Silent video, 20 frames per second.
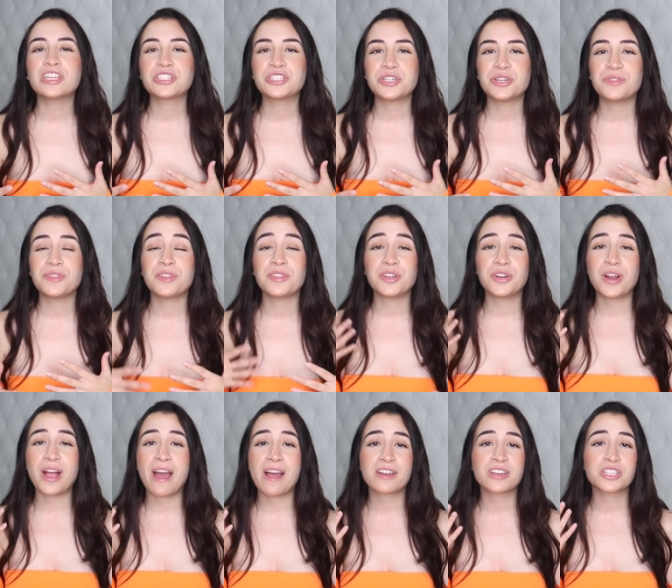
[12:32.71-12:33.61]
sure that they're
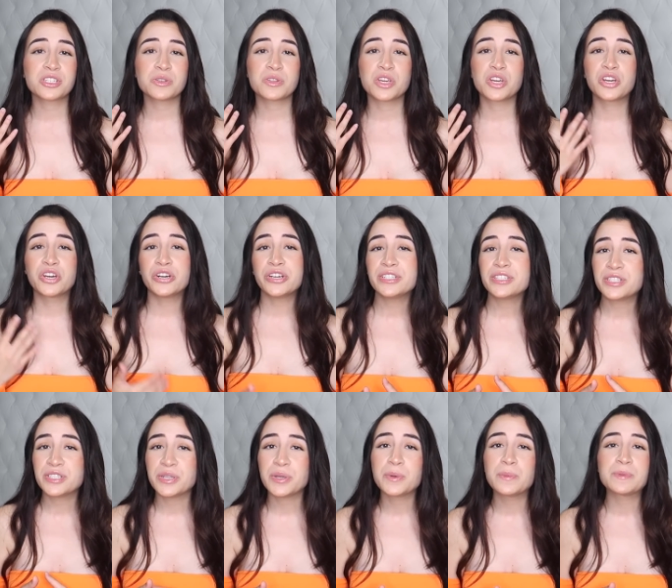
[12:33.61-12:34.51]
actually good
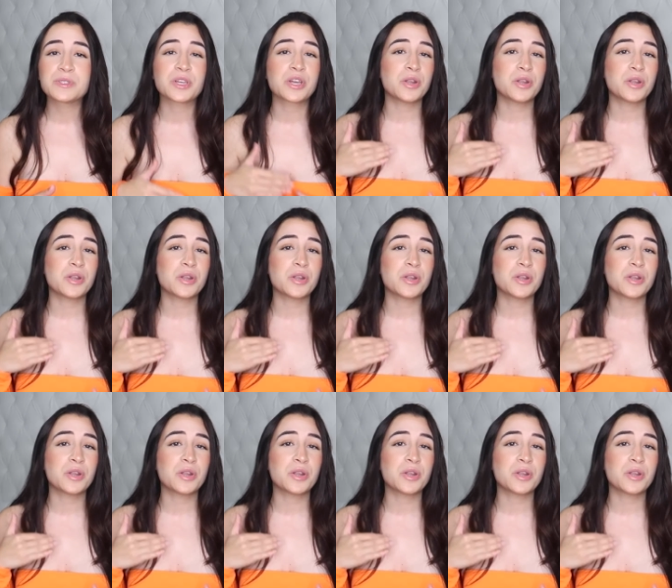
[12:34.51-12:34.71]
dupes,